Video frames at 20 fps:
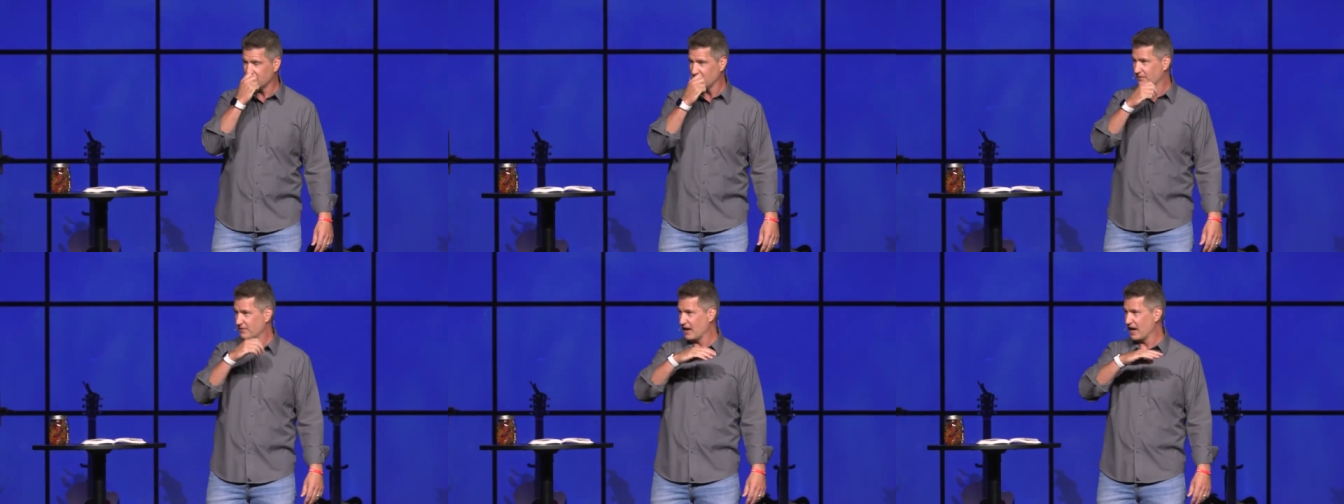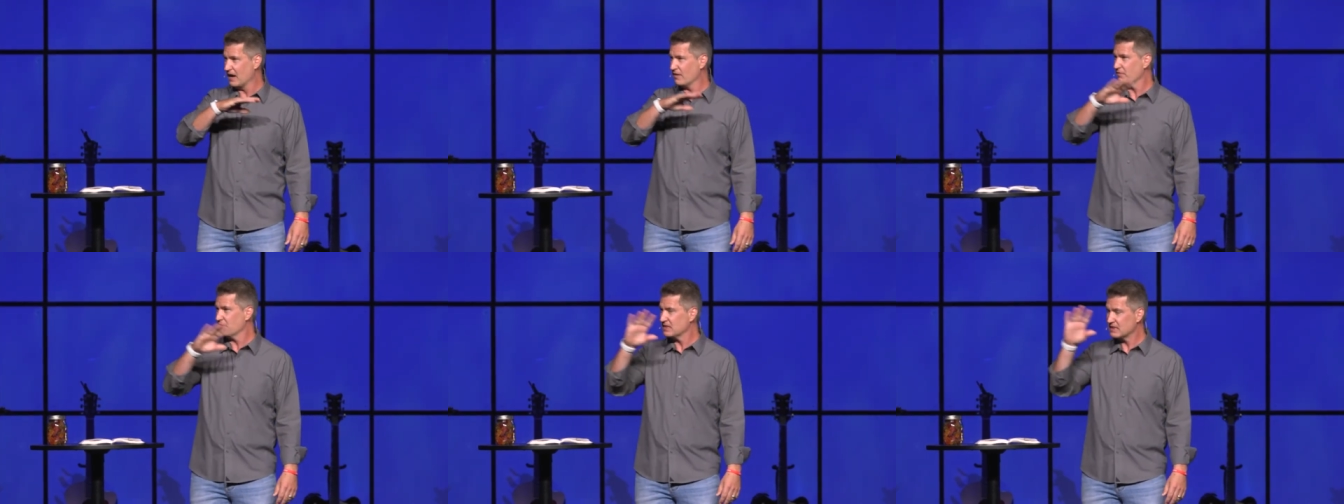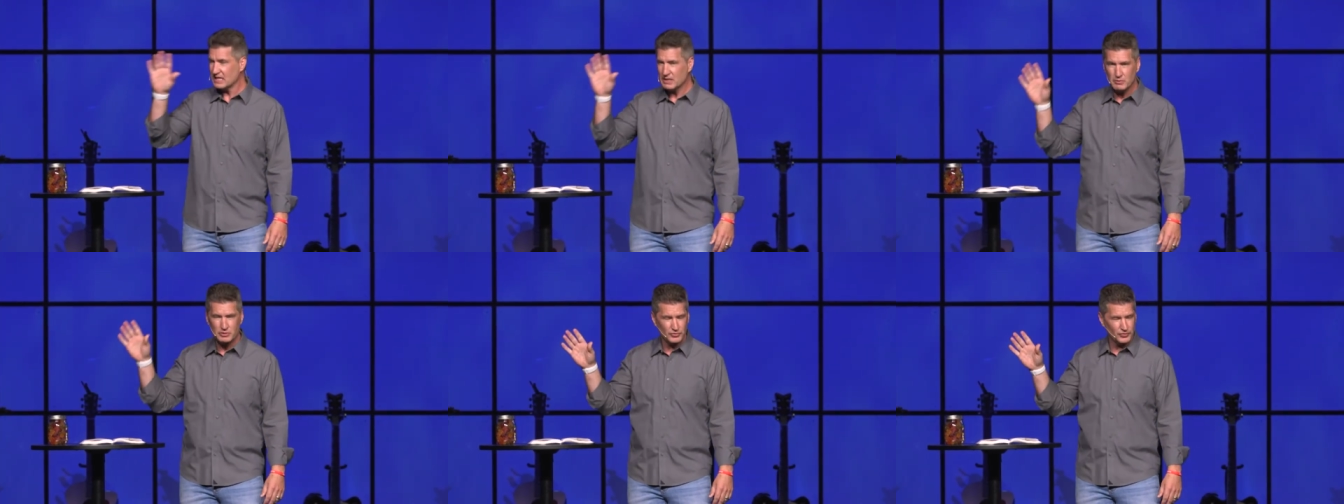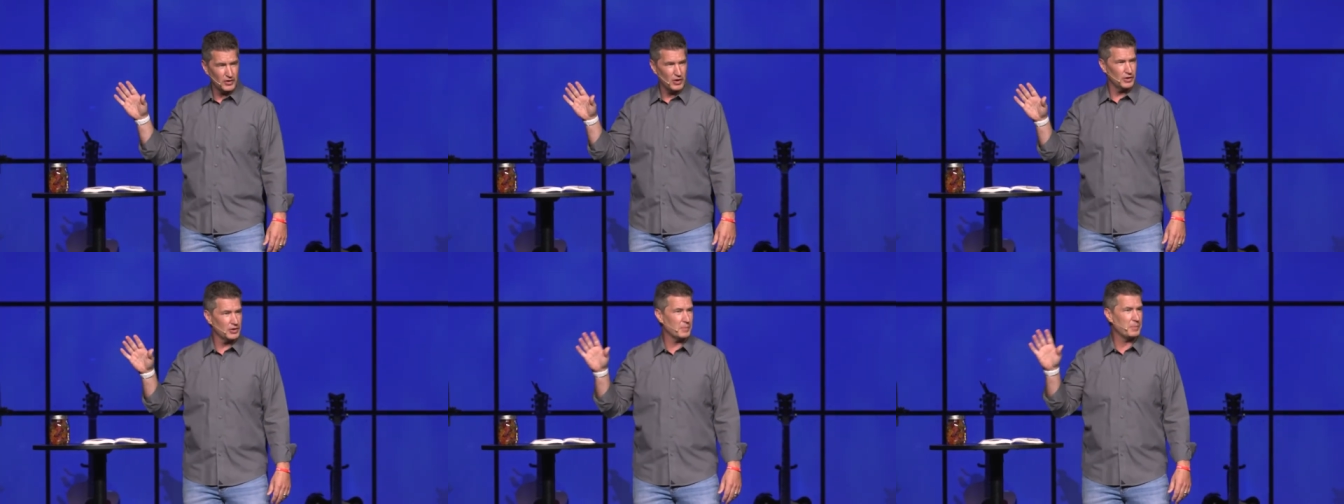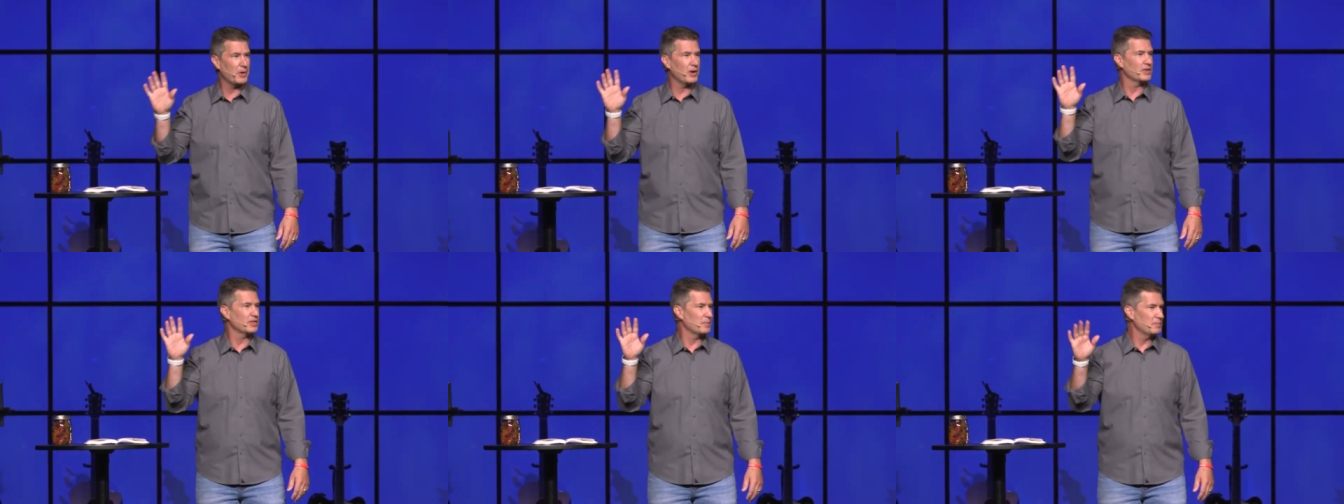if everything was falling
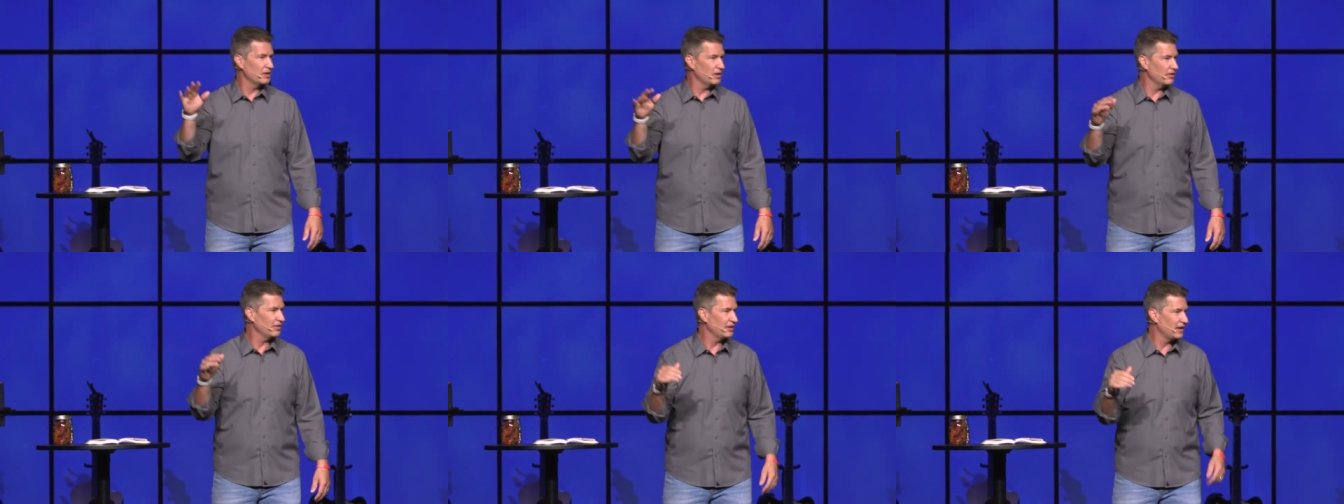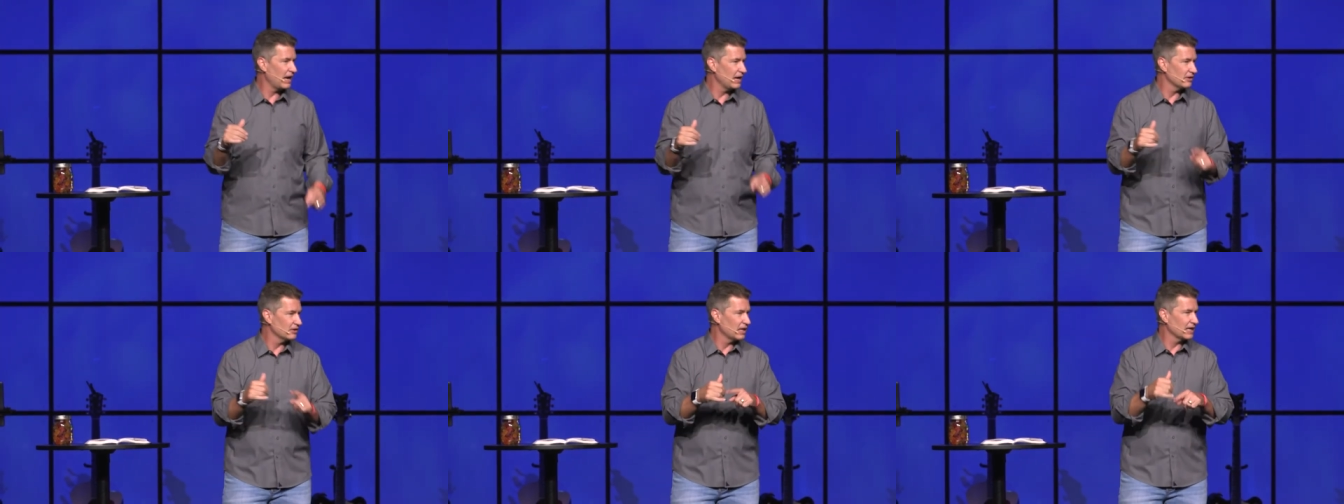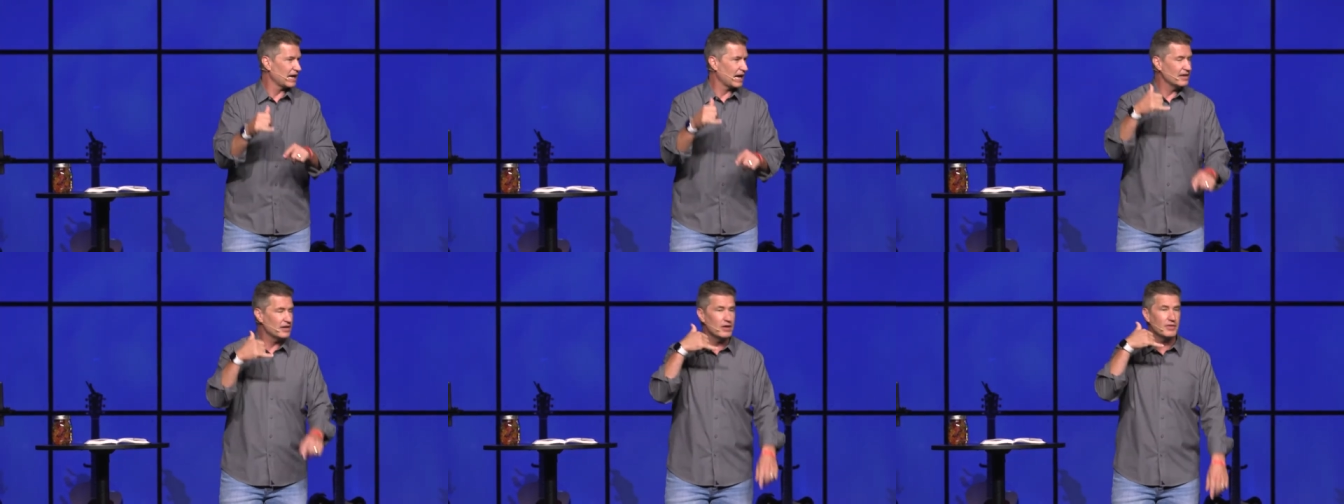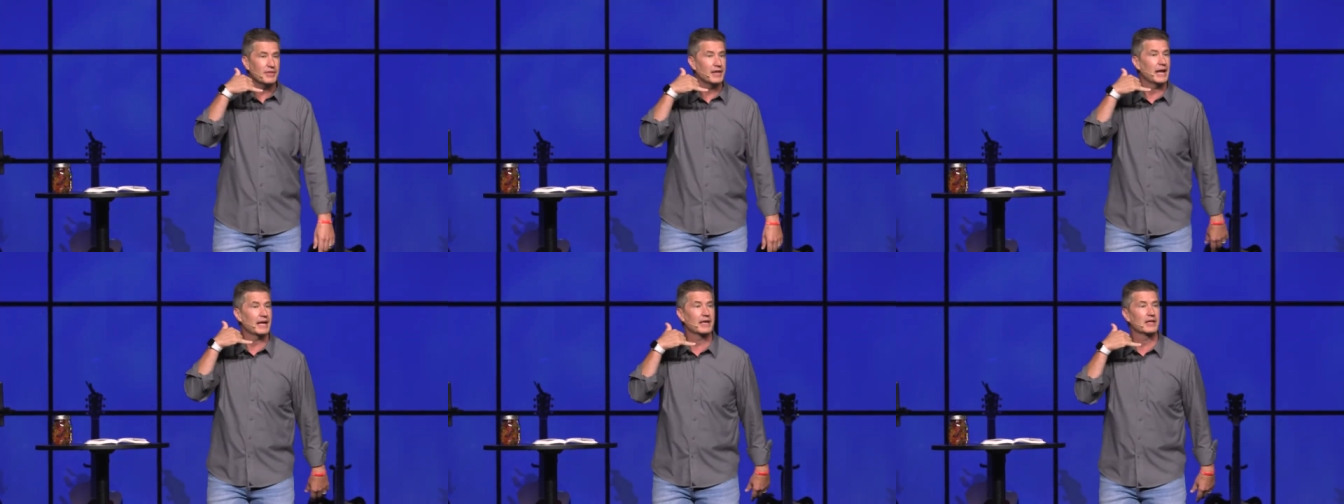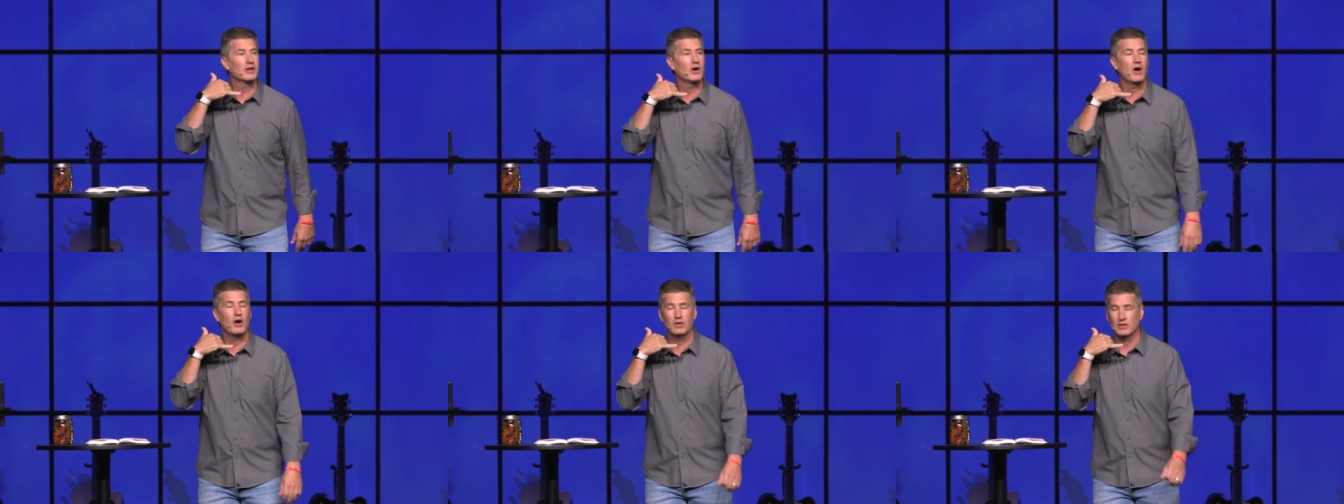apart in the middle of the night, you're like, I know that I could
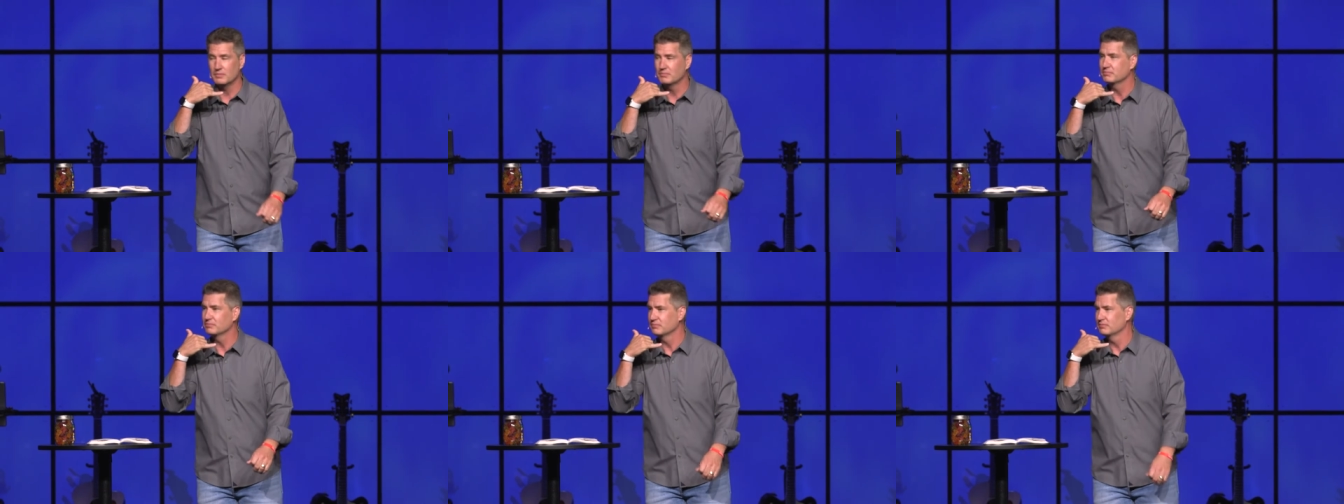call them.